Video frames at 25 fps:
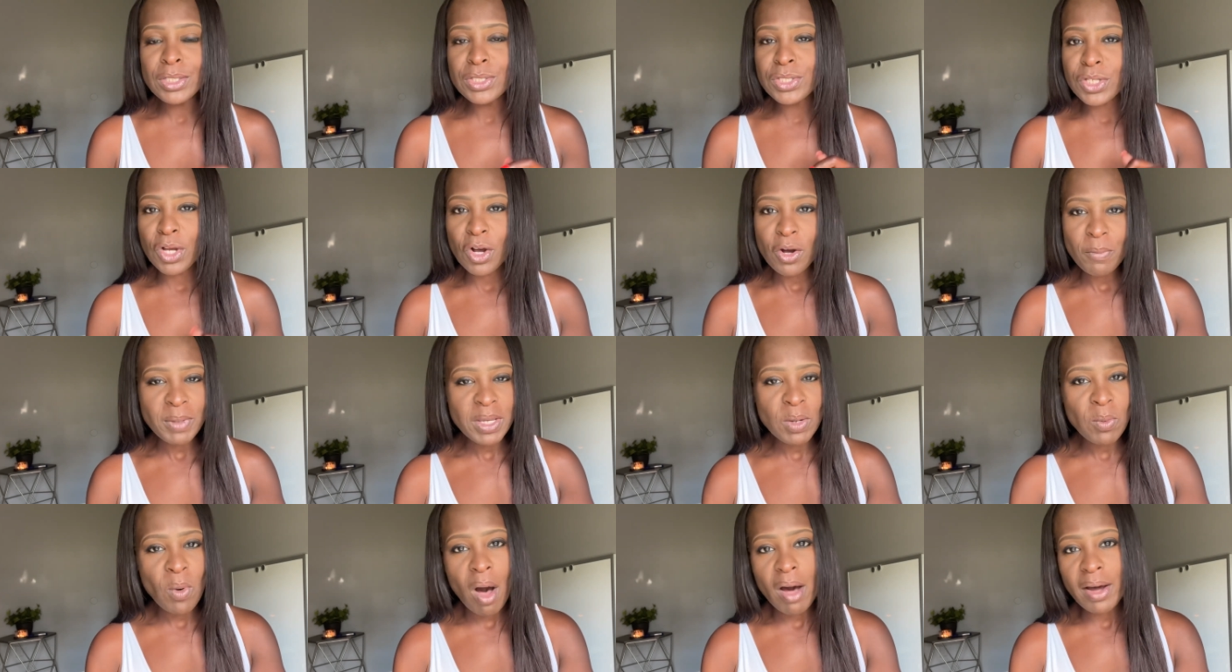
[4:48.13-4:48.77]
don't
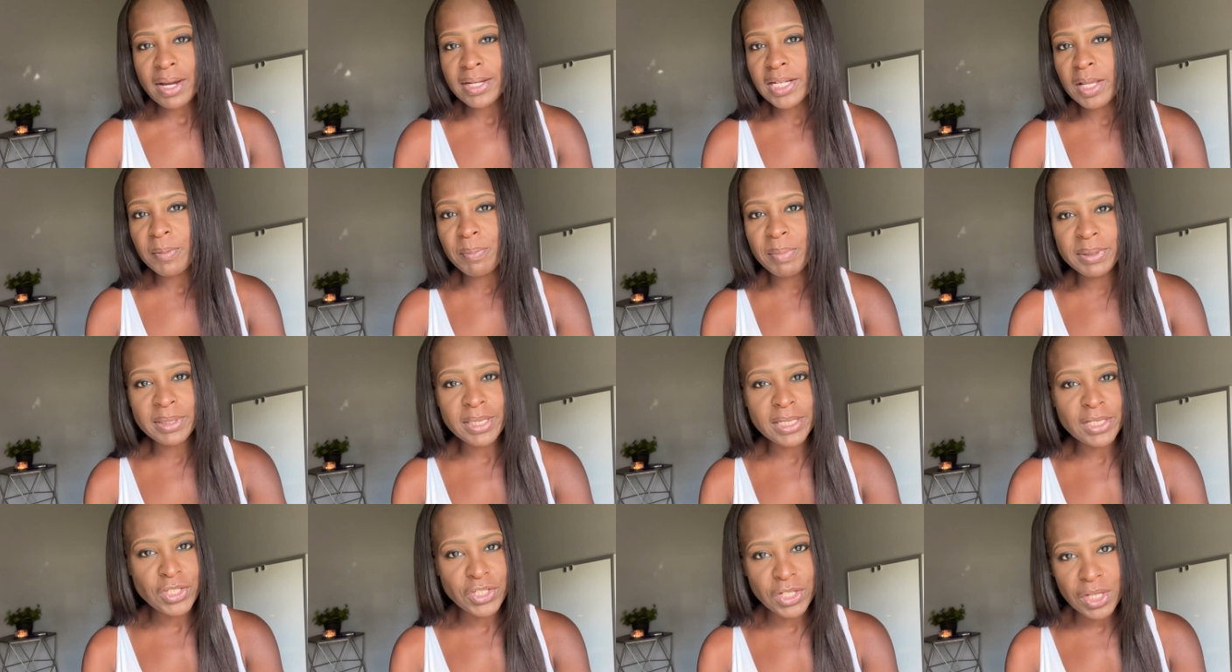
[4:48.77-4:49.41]
be walking up
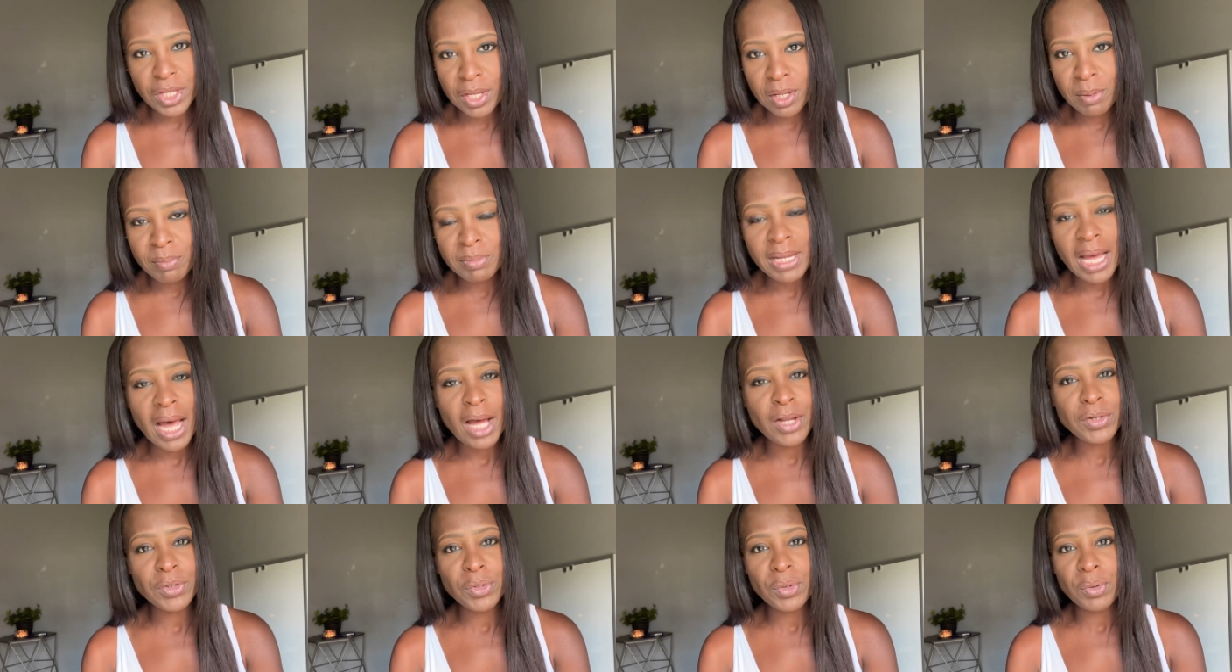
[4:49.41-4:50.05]
in the gym
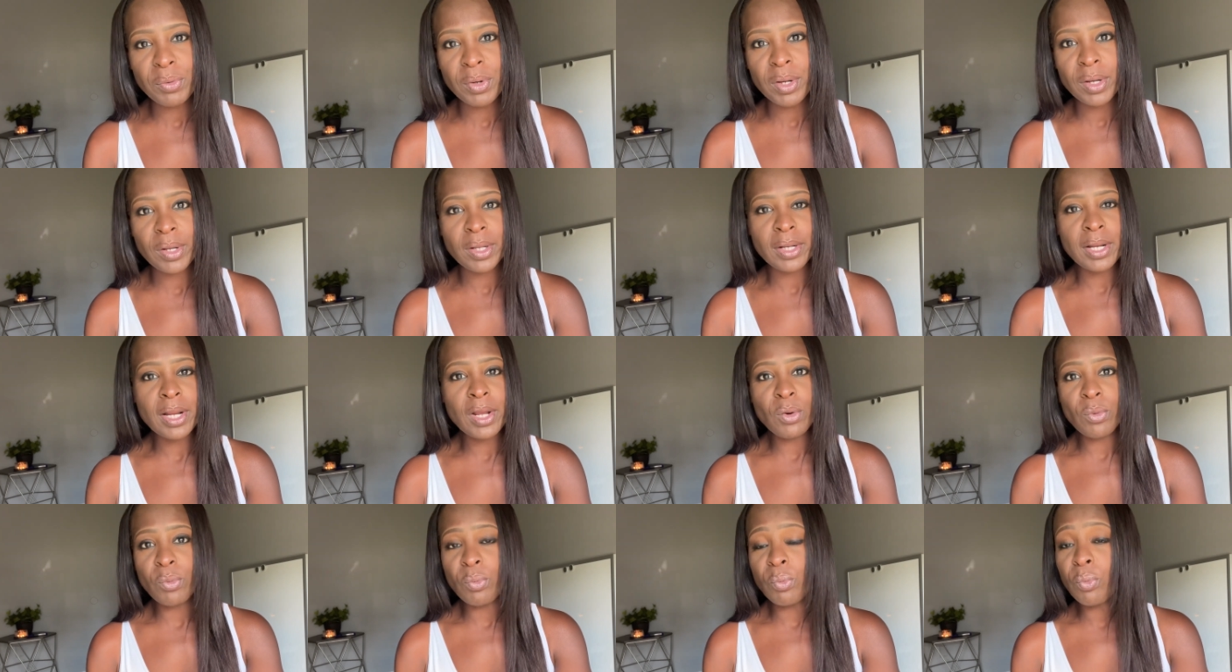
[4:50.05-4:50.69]
not knowing
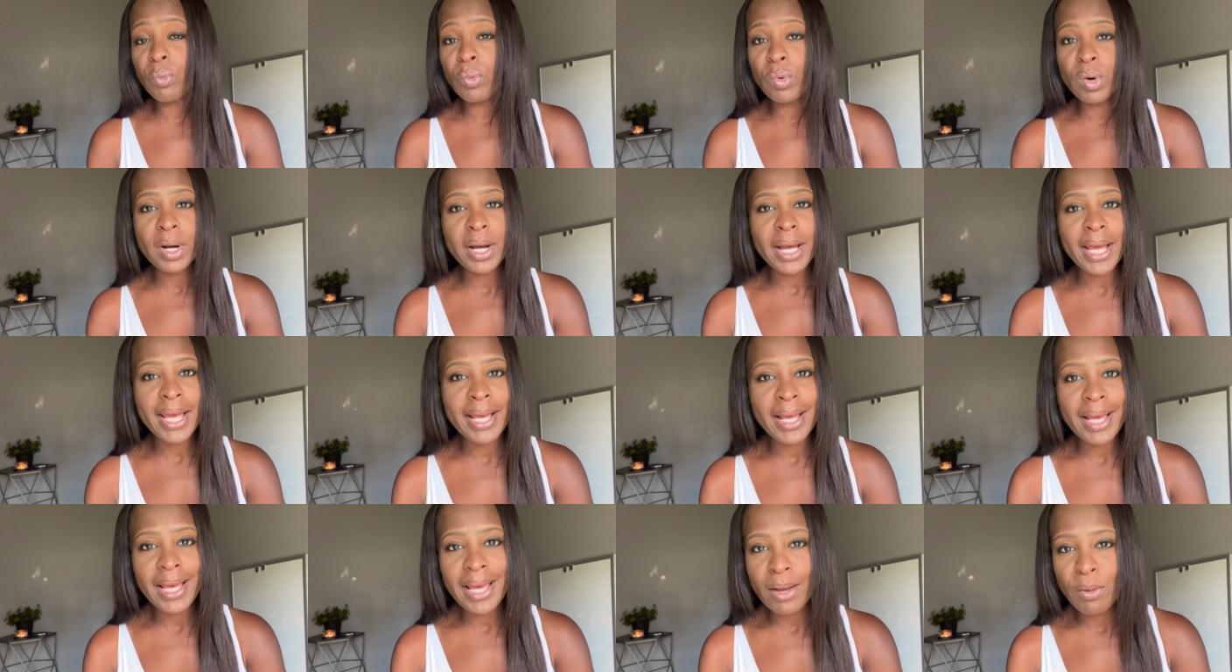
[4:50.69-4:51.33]

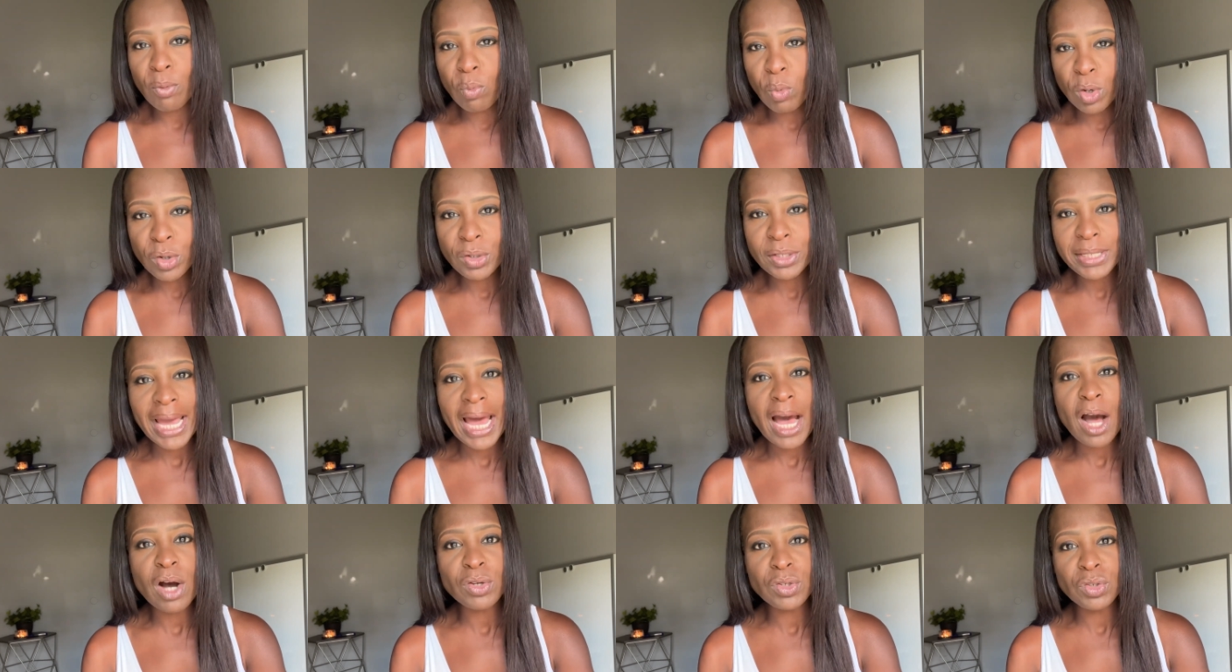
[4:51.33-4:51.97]
what
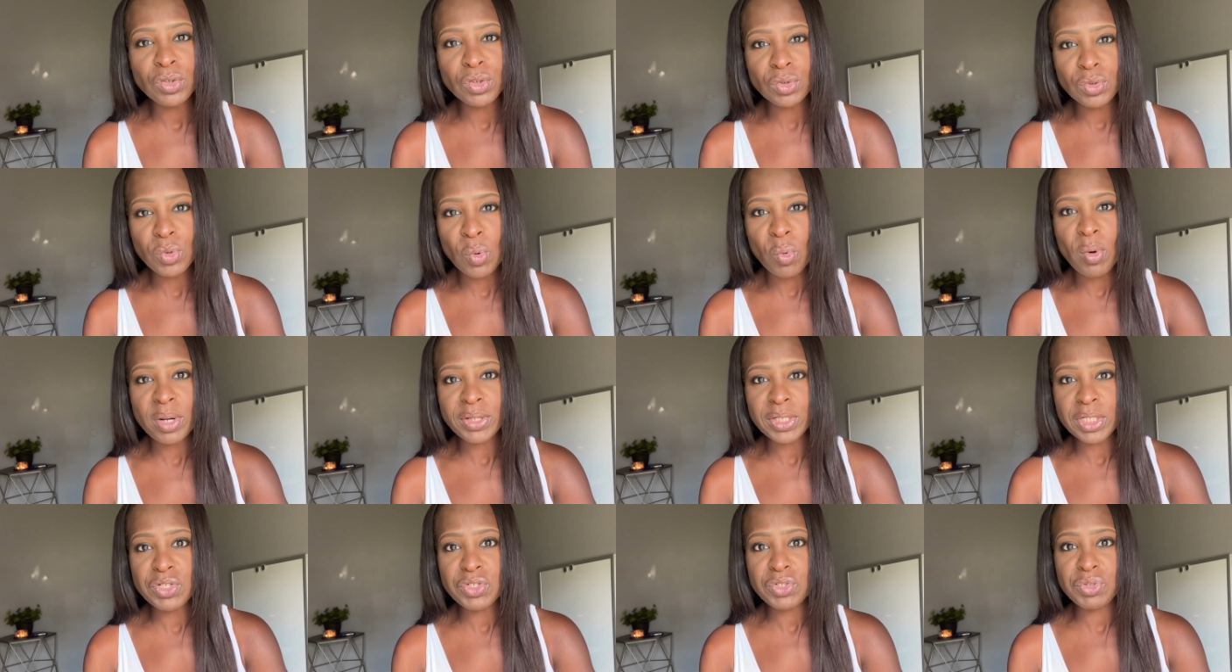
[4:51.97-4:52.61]
workout you're
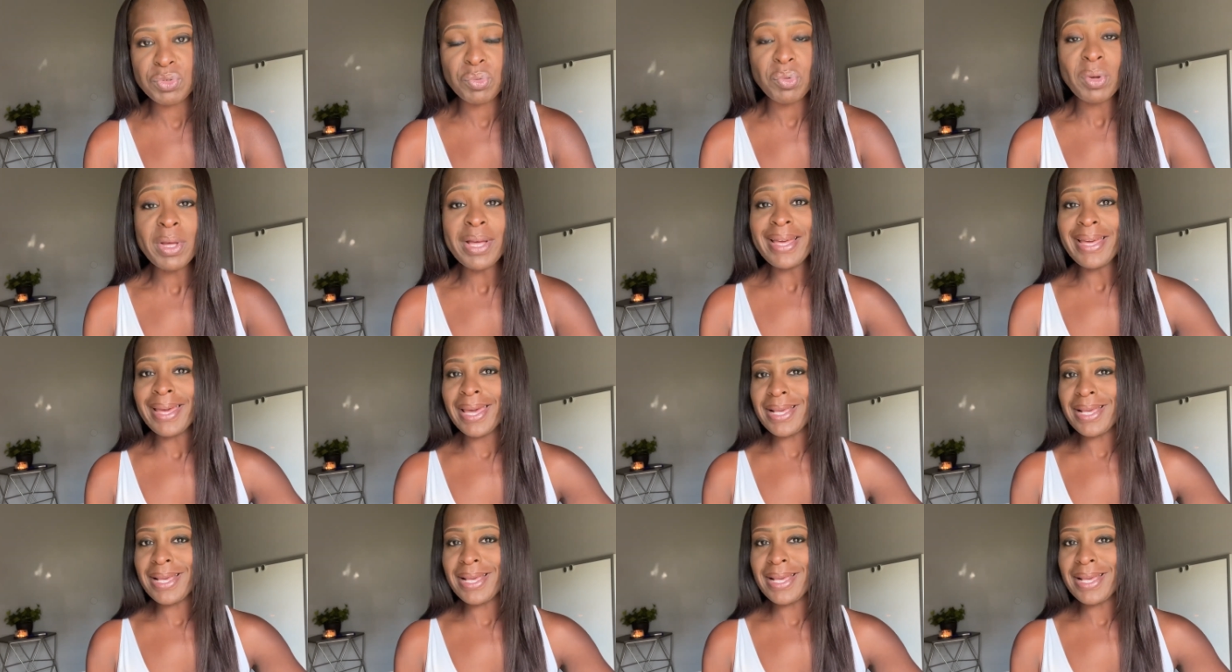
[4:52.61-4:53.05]
going to do.